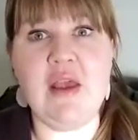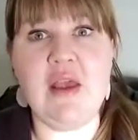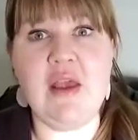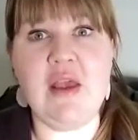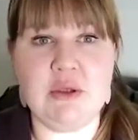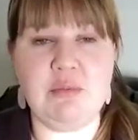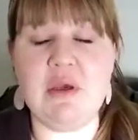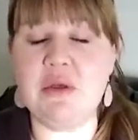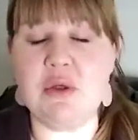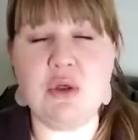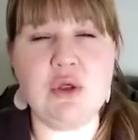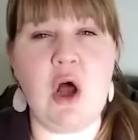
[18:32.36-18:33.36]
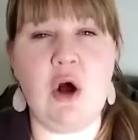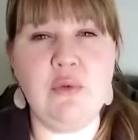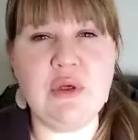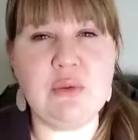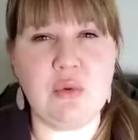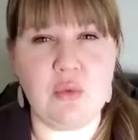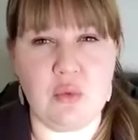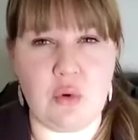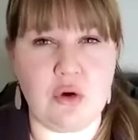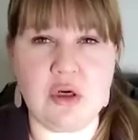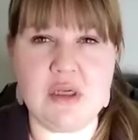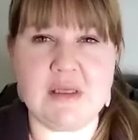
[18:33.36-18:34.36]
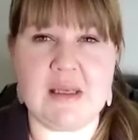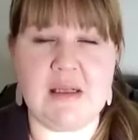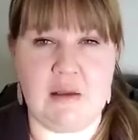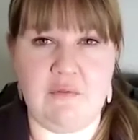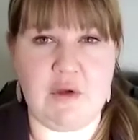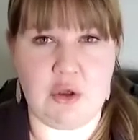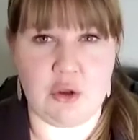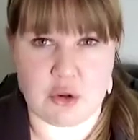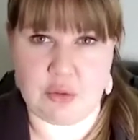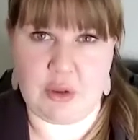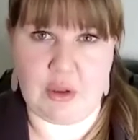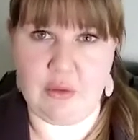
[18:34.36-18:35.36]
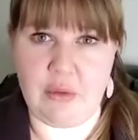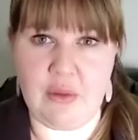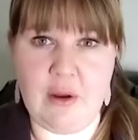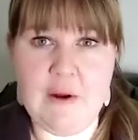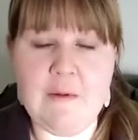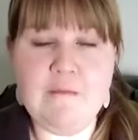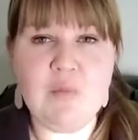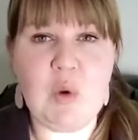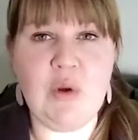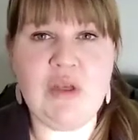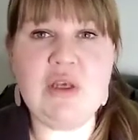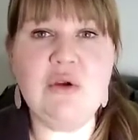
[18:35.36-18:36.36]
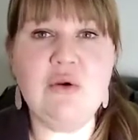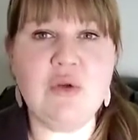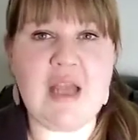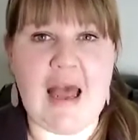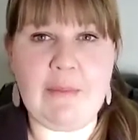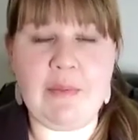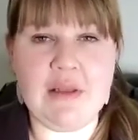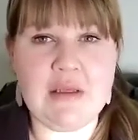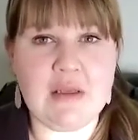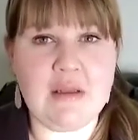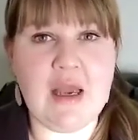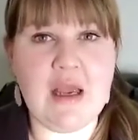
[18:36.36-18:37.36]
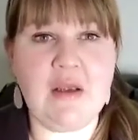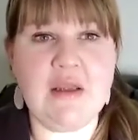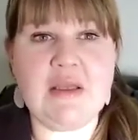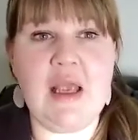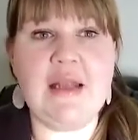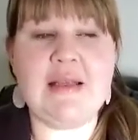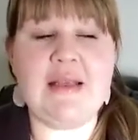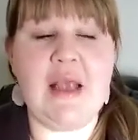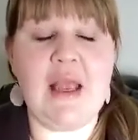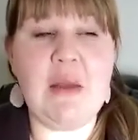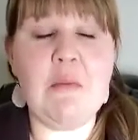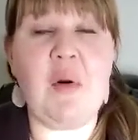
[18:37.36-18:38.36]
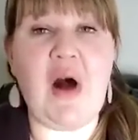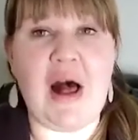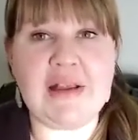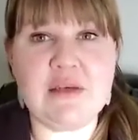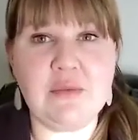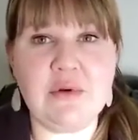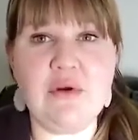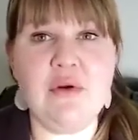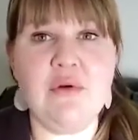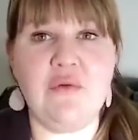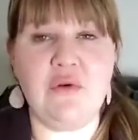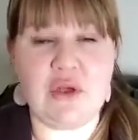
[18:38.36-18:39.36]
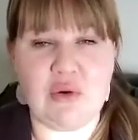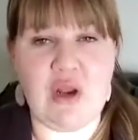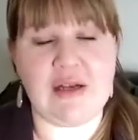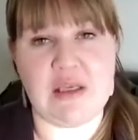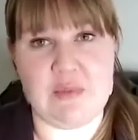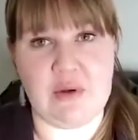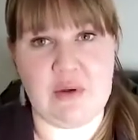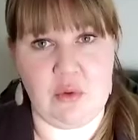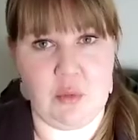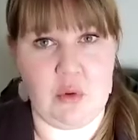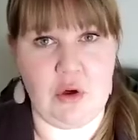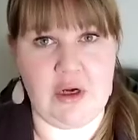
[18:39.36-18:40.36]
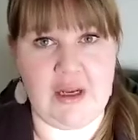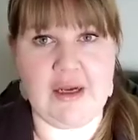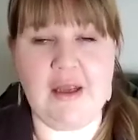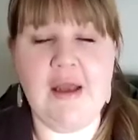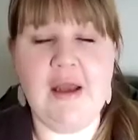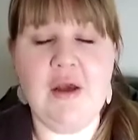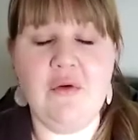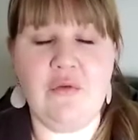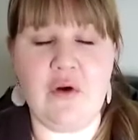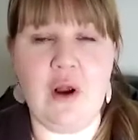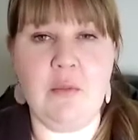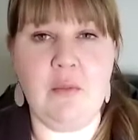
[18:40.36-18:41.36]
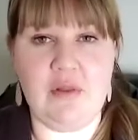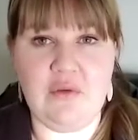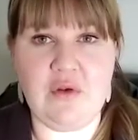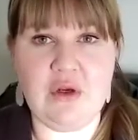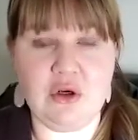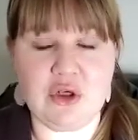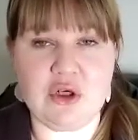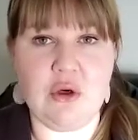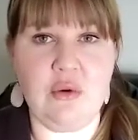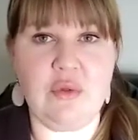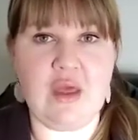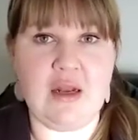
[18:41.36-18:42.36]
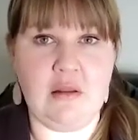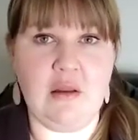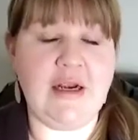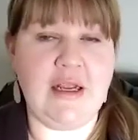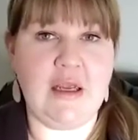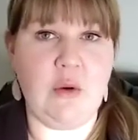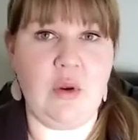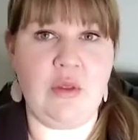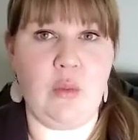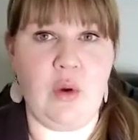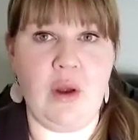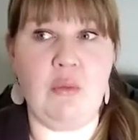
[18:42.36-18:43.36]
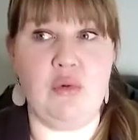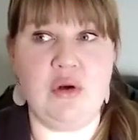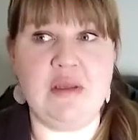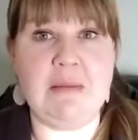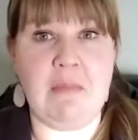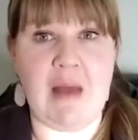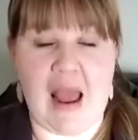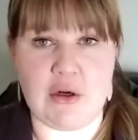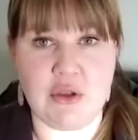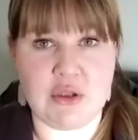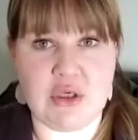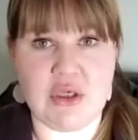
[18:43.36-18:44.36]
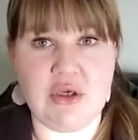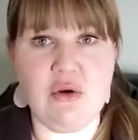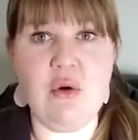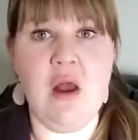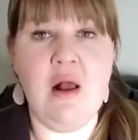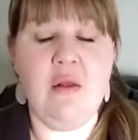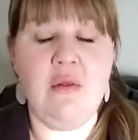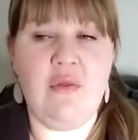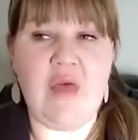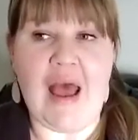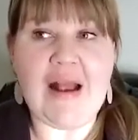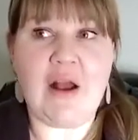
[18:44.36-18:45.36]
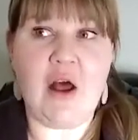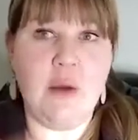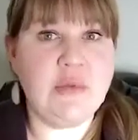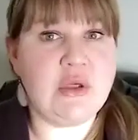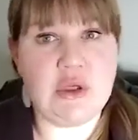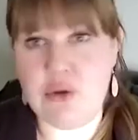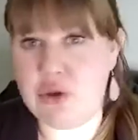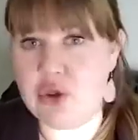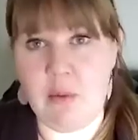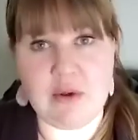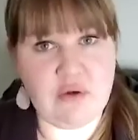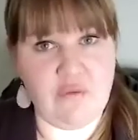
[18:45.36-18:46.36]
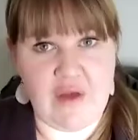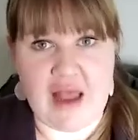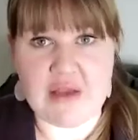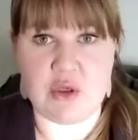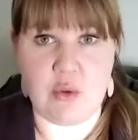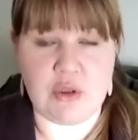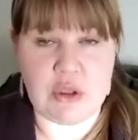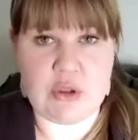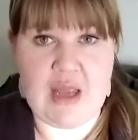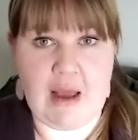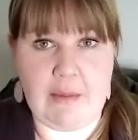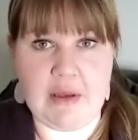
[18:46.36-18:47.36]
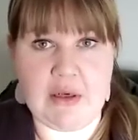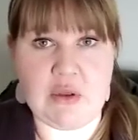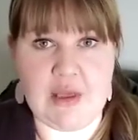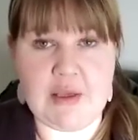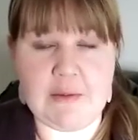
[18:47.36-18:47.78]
my core values, because there's always rewards in living your truth. When you tap into that, it's impossible for you not to be rewarded from living your truth and aligning with what really matters to you. That comes to you so much faster when you tap into